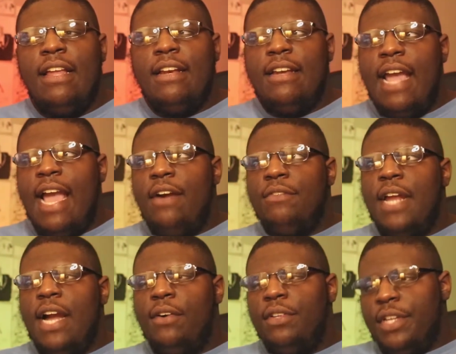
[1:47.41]
Now,
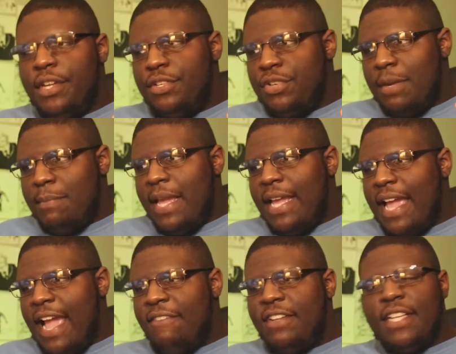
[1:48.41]
not only are you trying to make
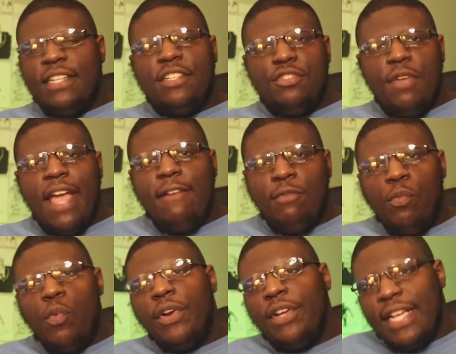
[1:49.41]
everything that you have
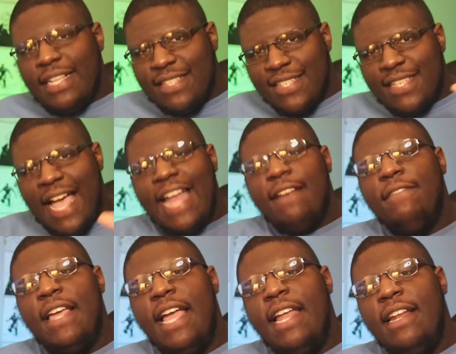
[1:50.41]
work inside of
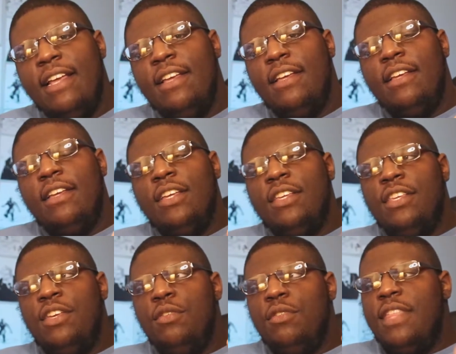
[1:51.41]
that,
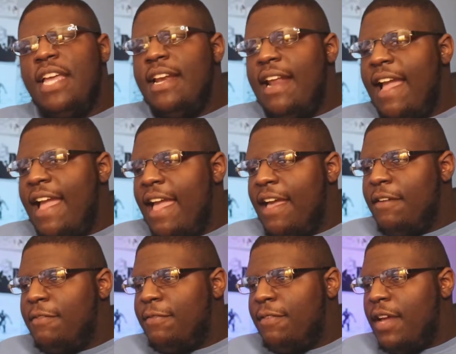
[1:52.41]
you then
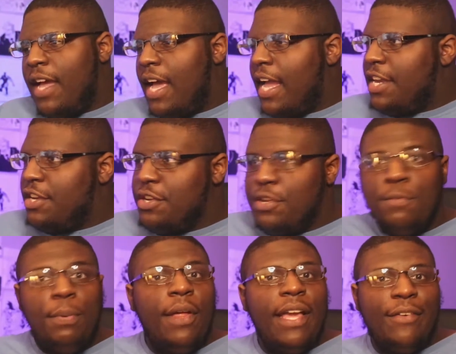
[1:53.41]
have a new
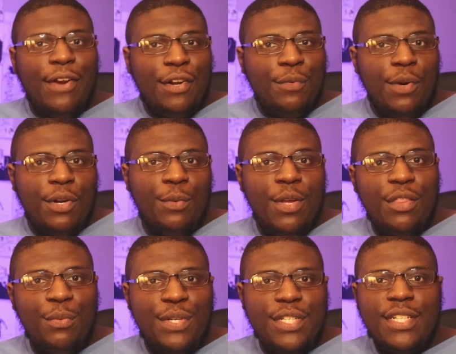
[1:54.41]
playground to work
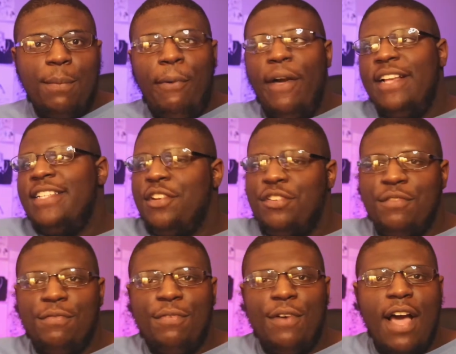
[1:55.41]
with, which is the
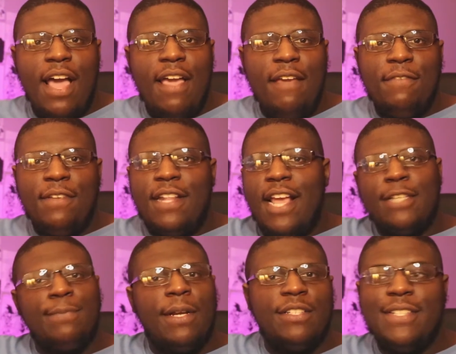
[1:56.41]
PlayStation 5 and the
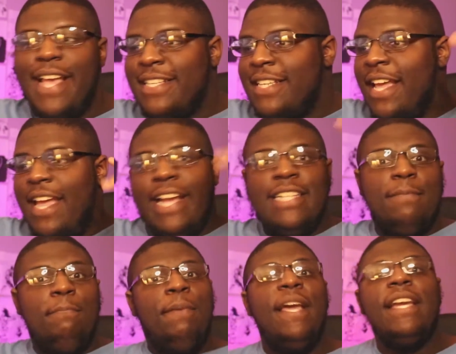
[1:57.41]
Xbox Series X. It's
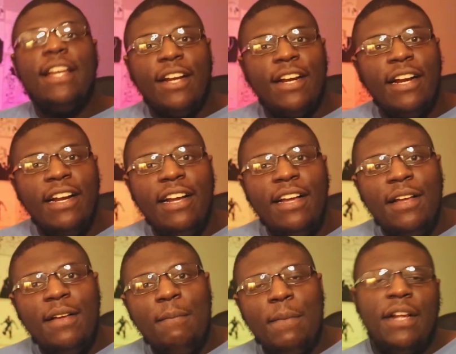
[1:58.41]
bigger.
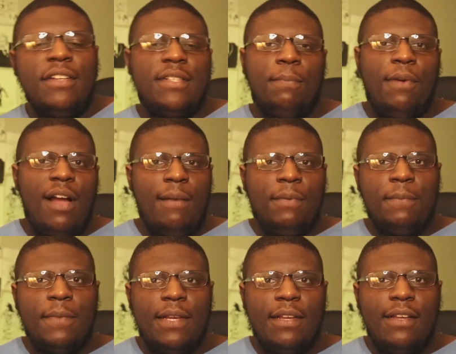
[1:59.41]
Here's the problem
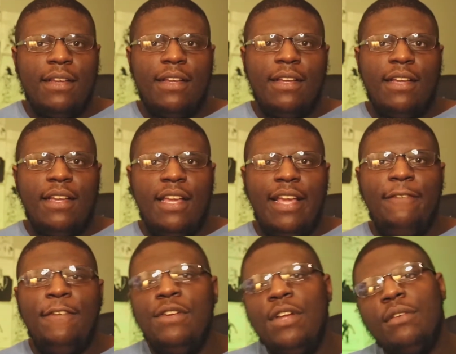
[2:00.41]

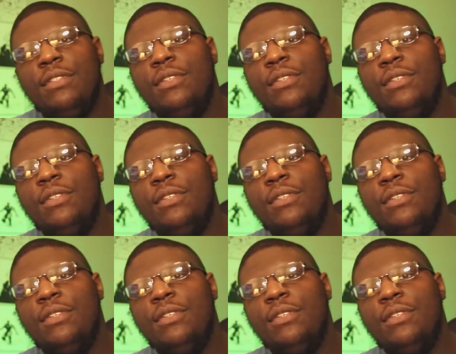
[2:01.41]
if you don't